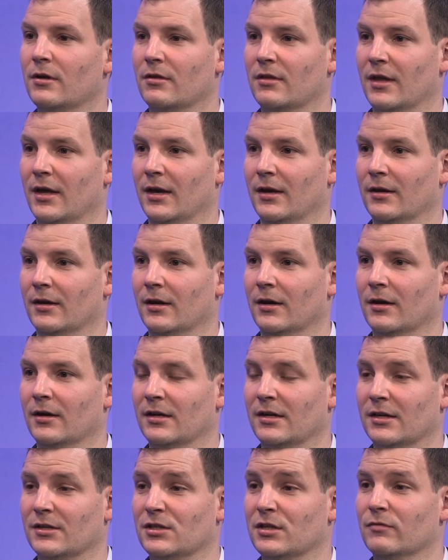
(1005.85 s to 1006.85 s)
that
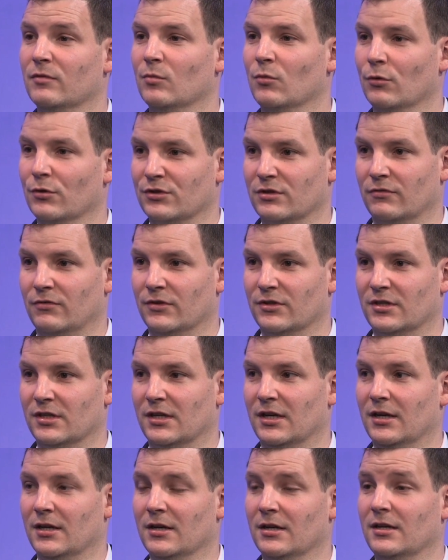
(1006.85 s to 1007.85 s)
it gets even more
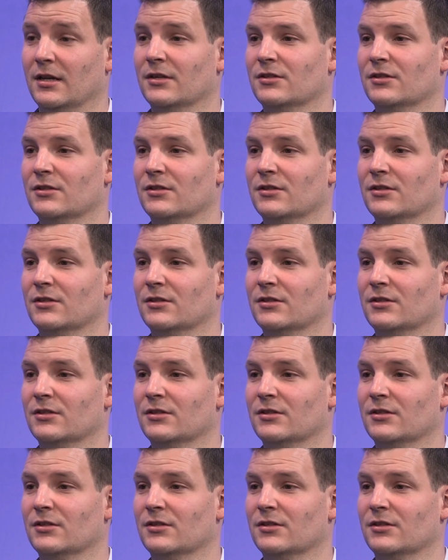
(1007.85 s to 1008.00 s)
sophisticated,